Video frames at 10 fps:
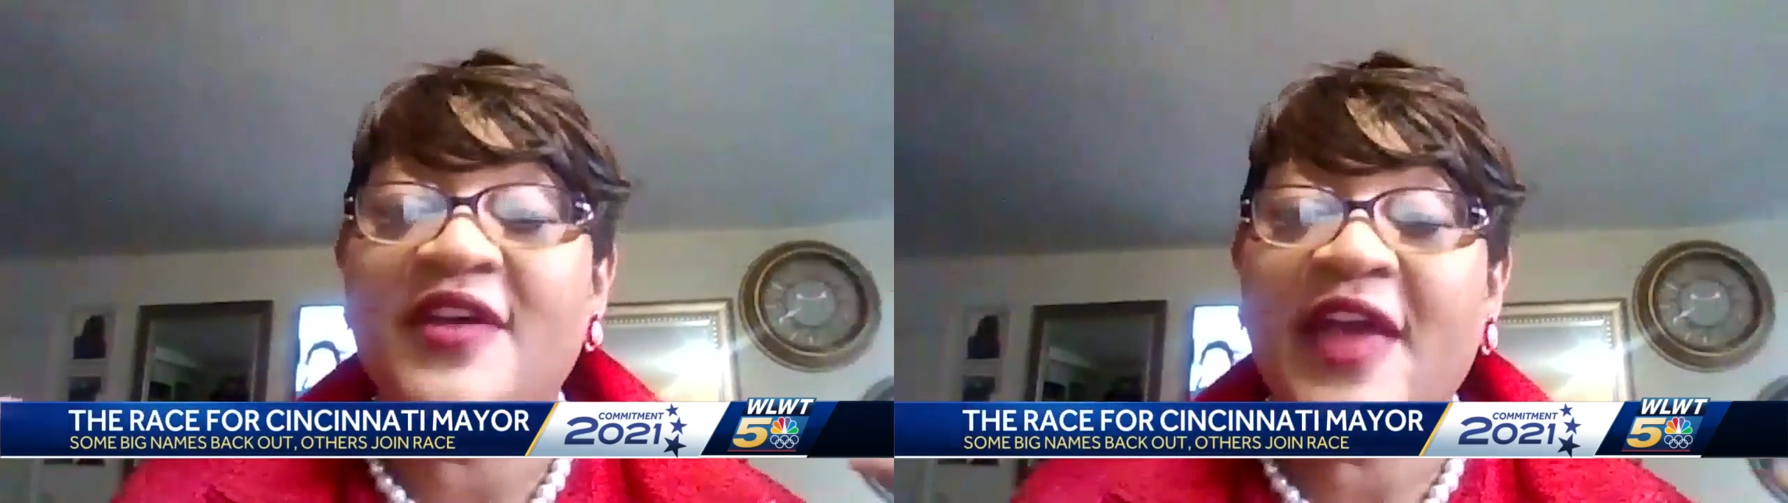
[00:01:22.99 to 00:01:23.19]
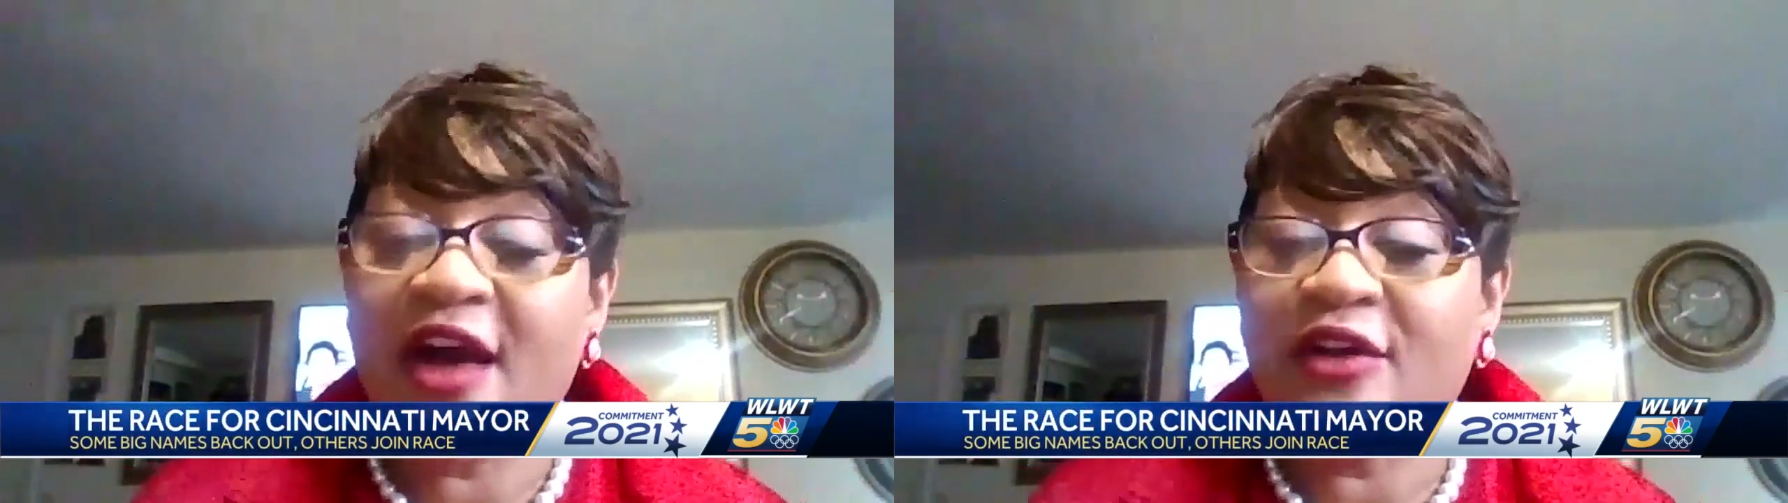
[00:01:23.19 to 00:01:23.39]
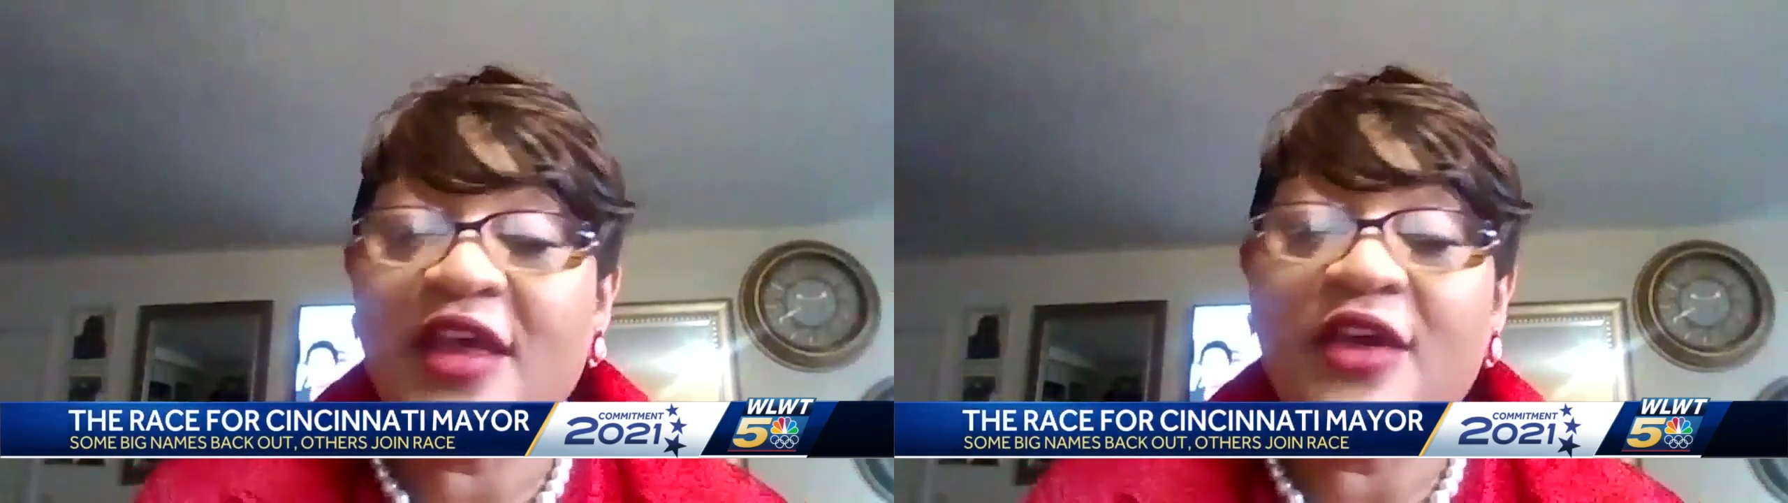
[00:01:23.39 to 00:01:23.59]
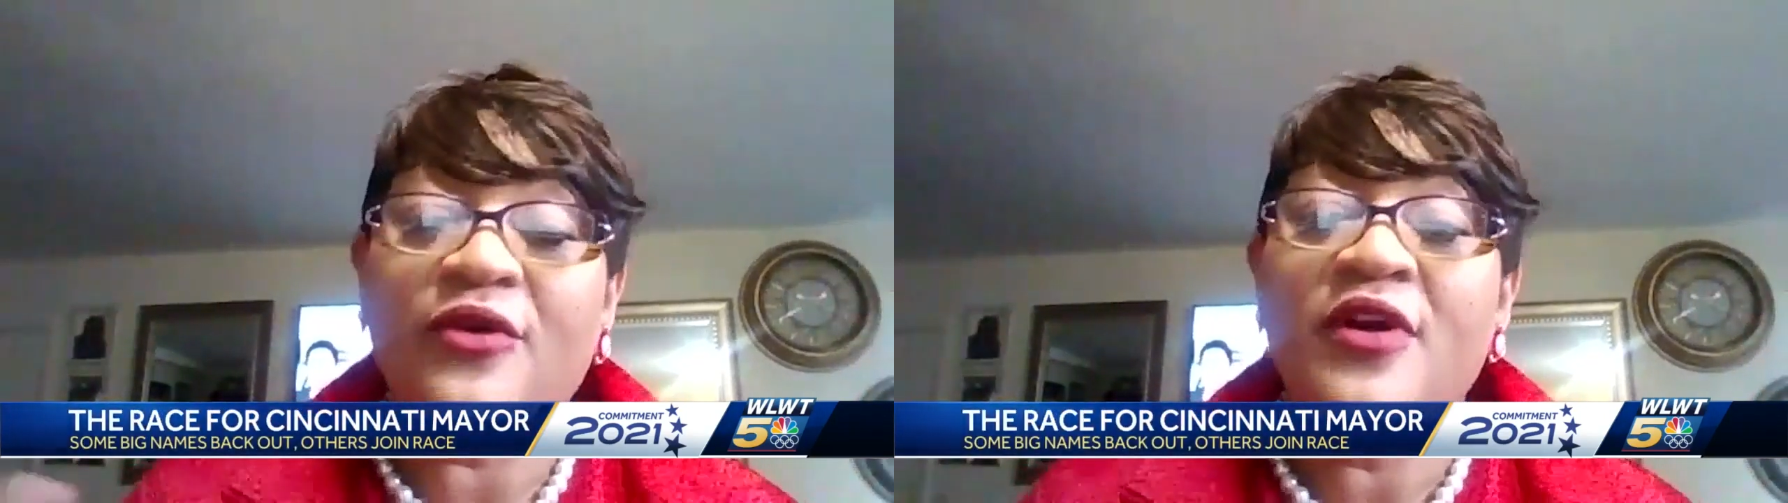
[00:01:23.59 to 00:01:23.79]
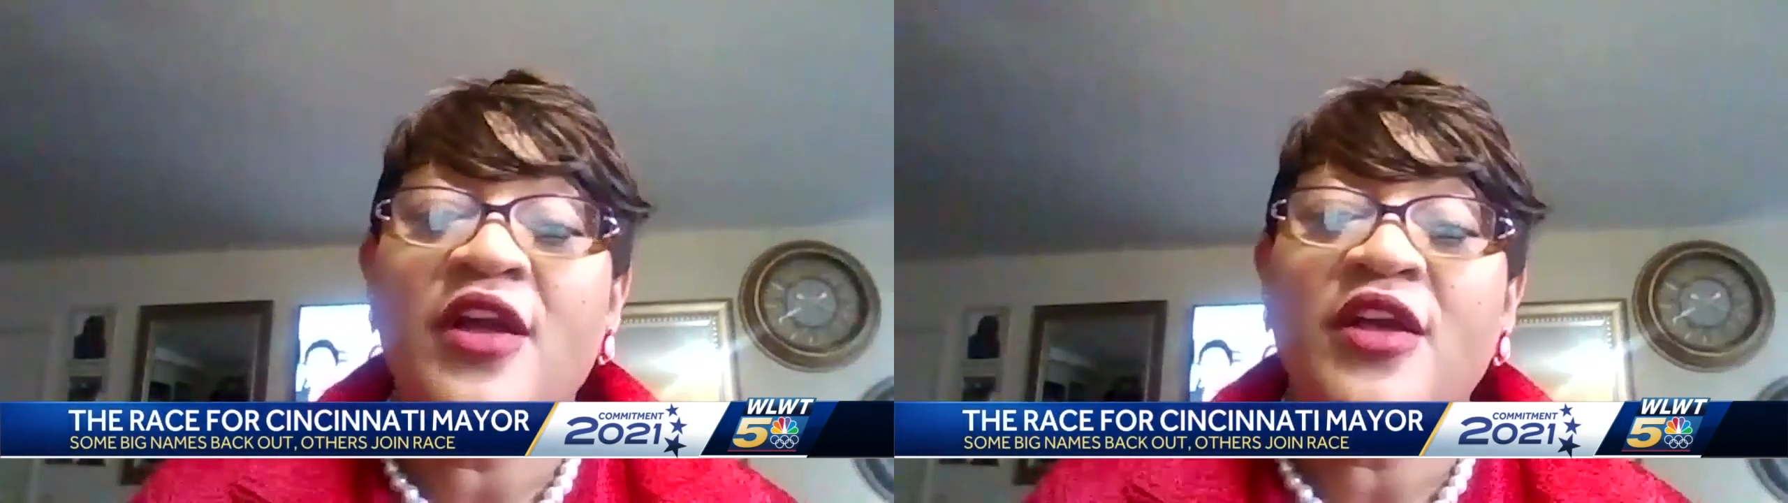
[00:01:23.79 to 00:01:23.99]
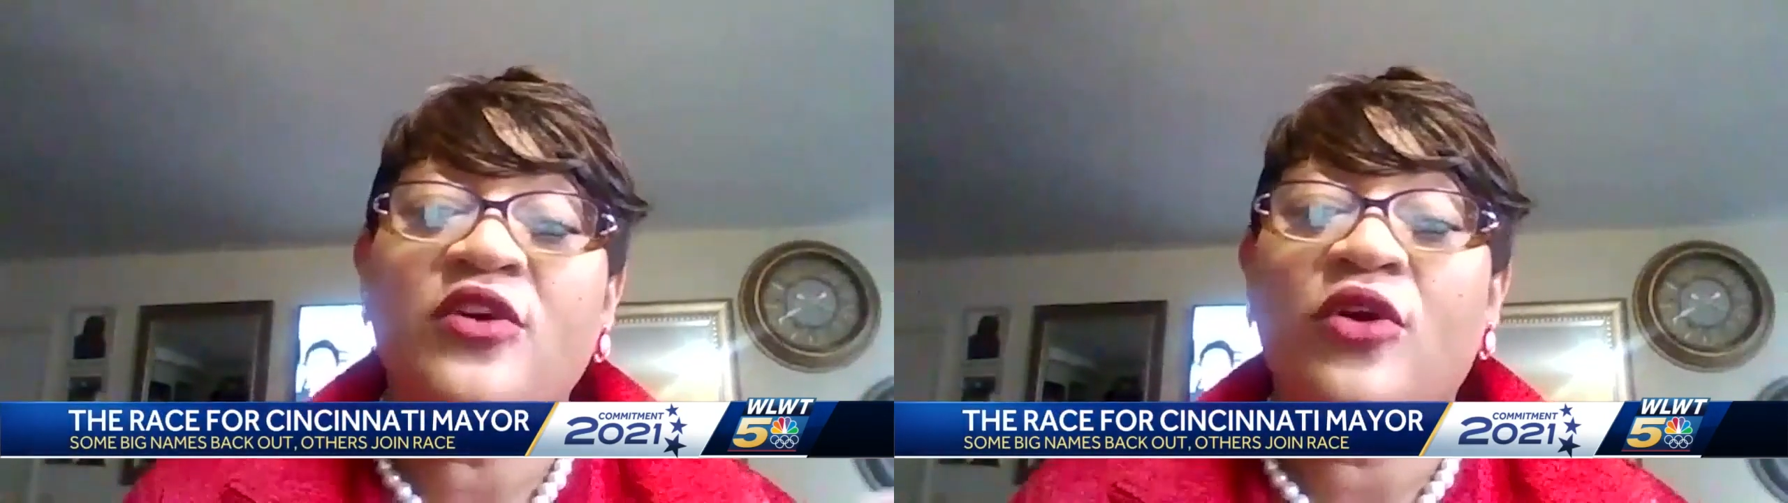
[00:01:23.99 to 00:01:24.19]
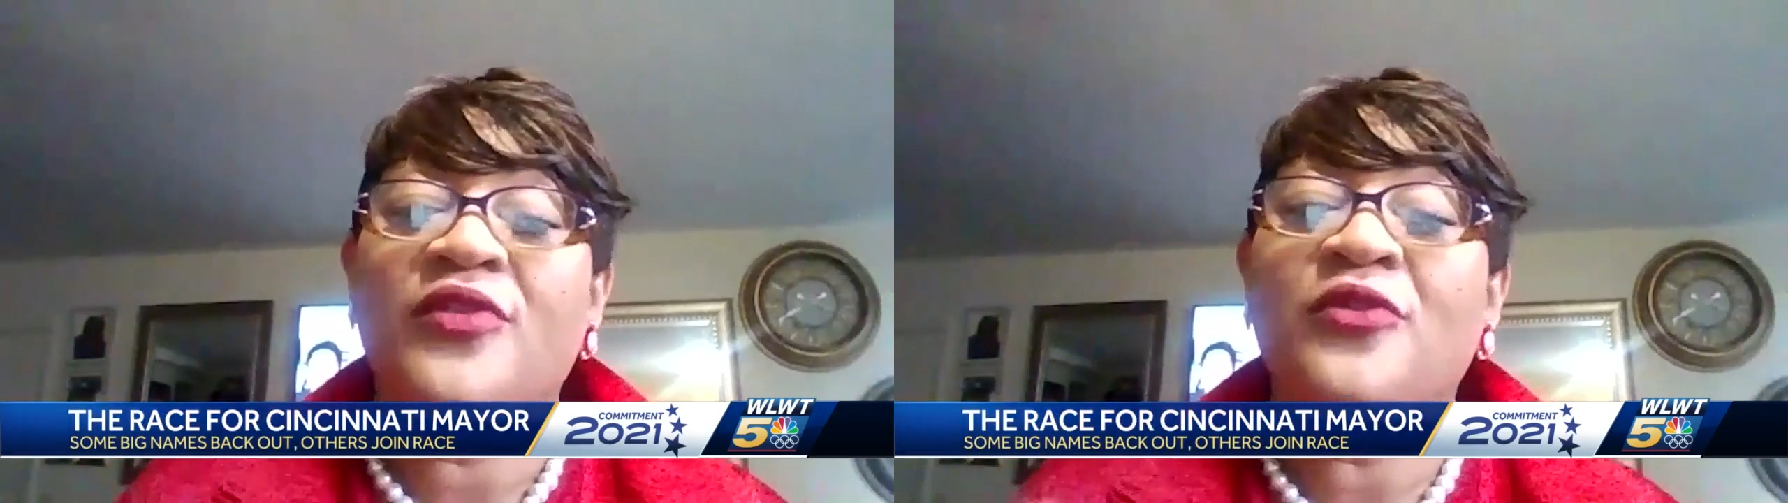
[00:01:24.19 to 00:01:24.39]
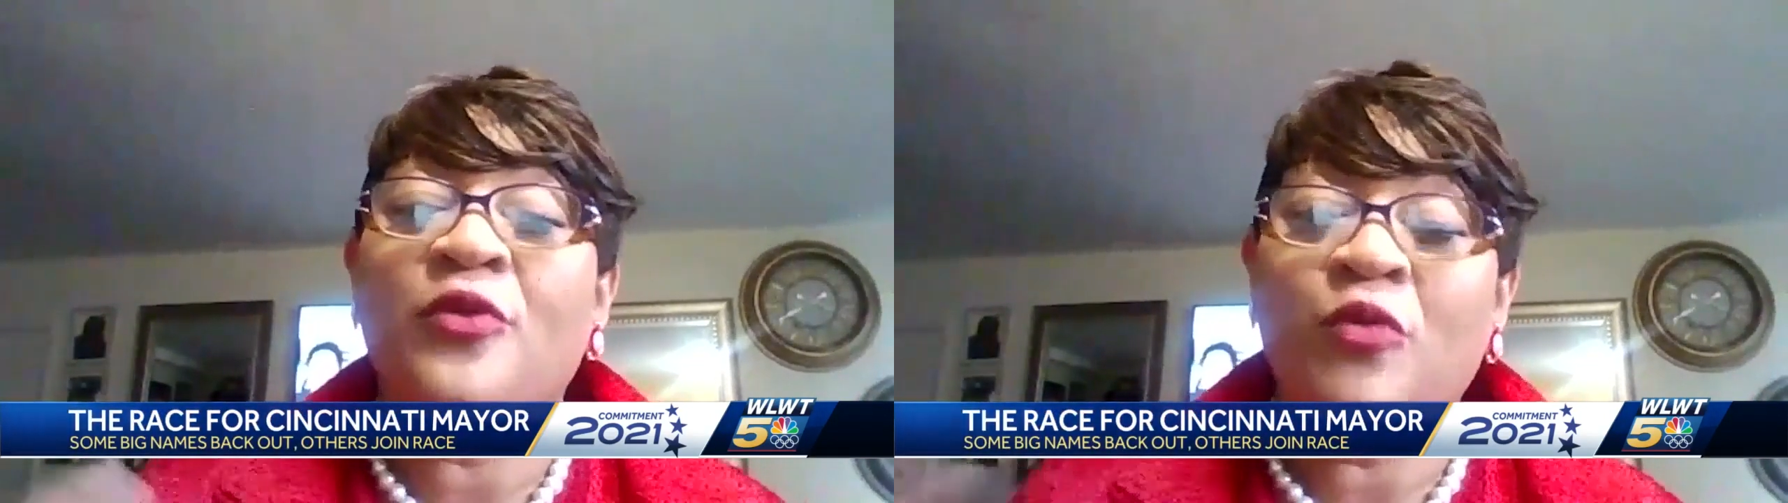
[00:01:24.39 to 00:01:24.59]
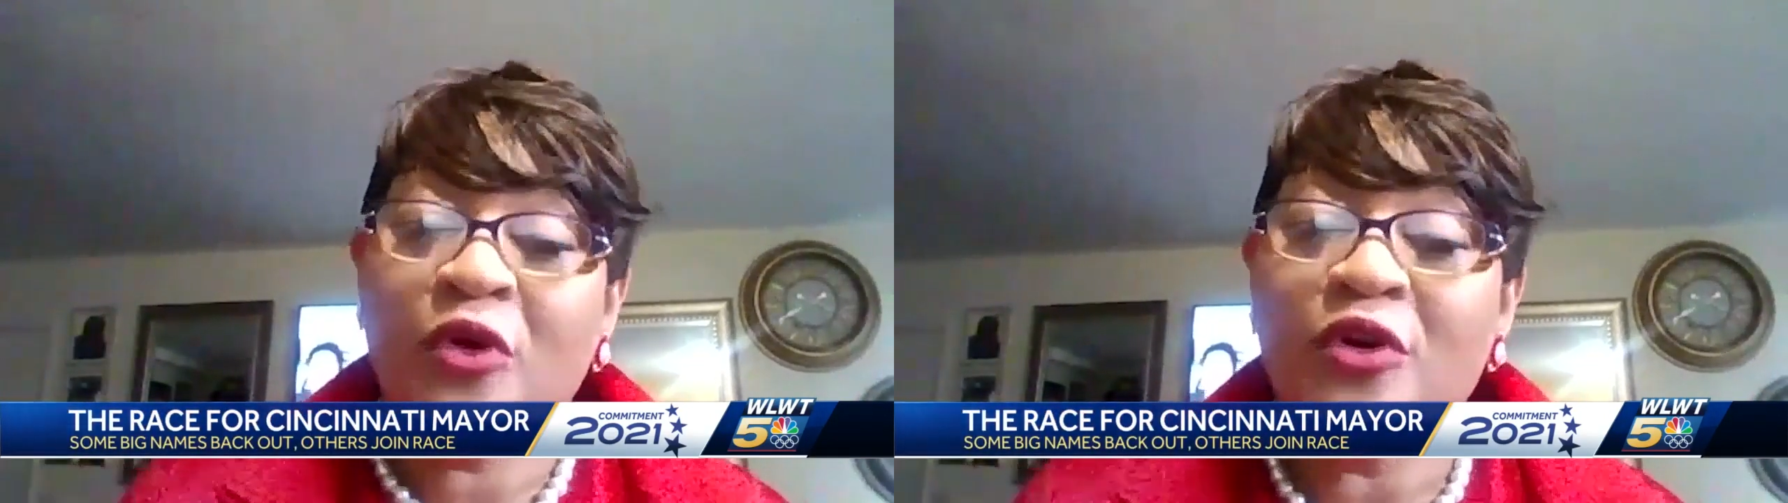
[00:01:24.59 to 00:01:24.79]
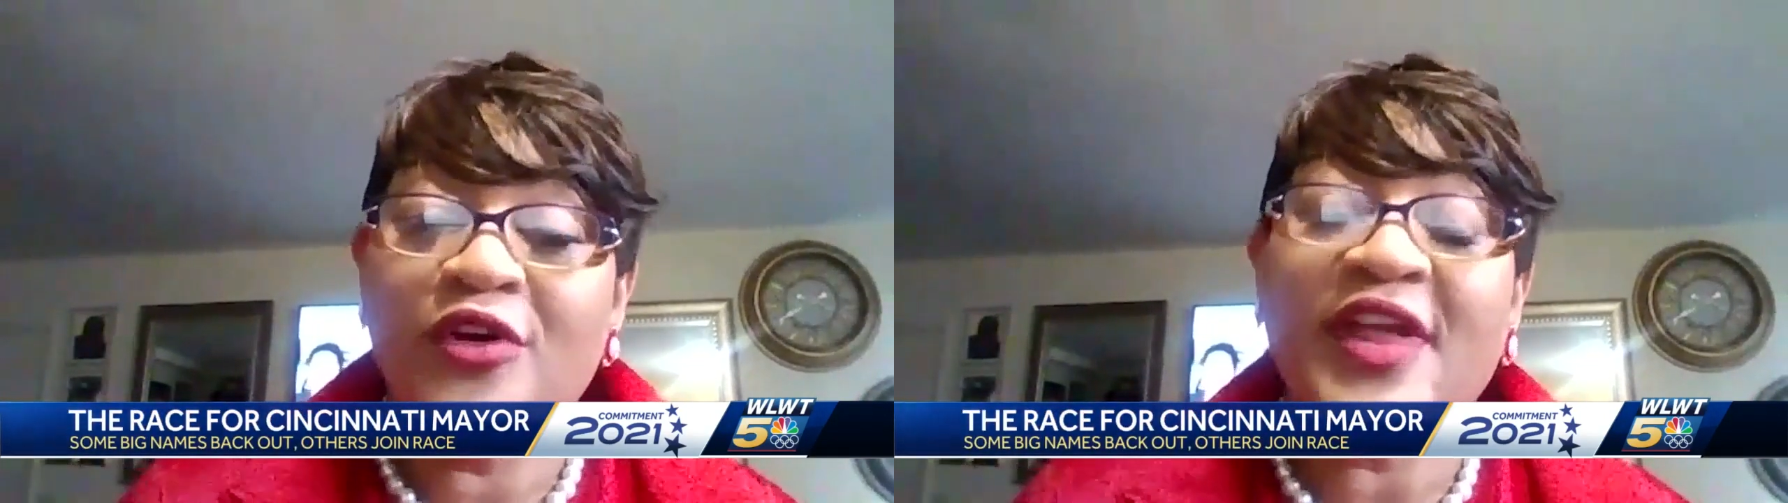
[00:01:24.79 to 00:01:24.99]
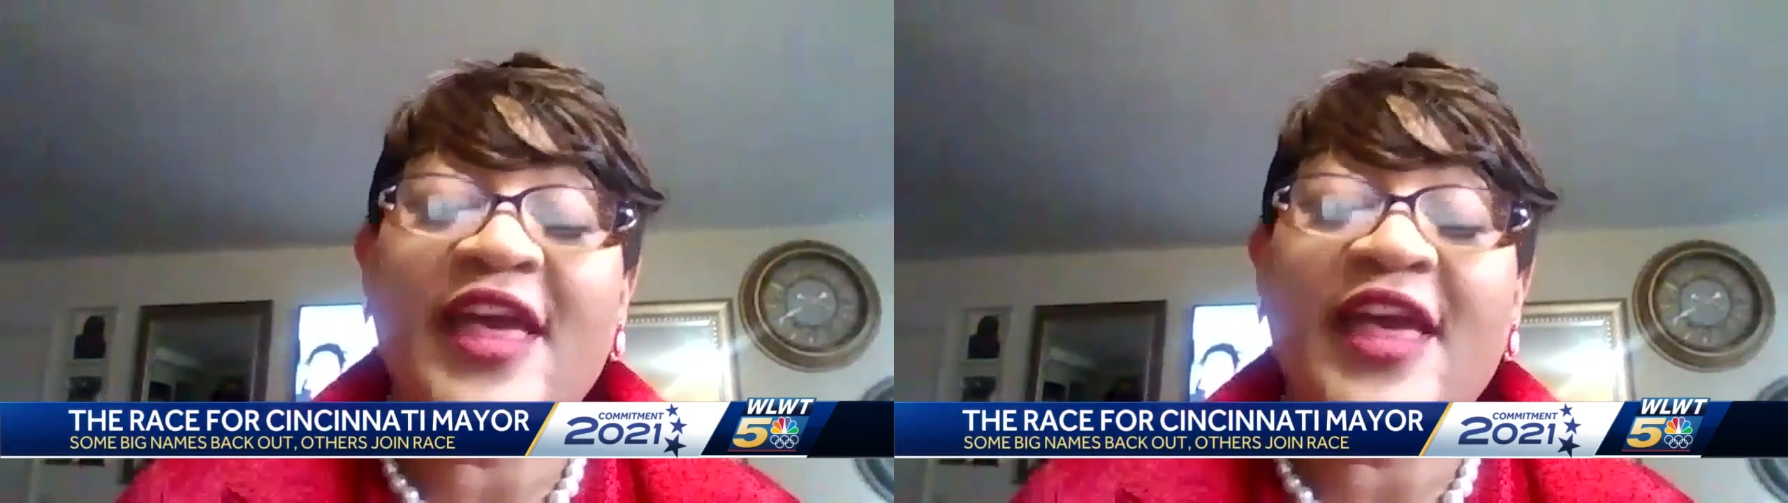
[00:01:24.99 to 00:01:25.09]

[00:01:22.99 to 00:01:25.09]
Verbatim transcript: the county or you know of the world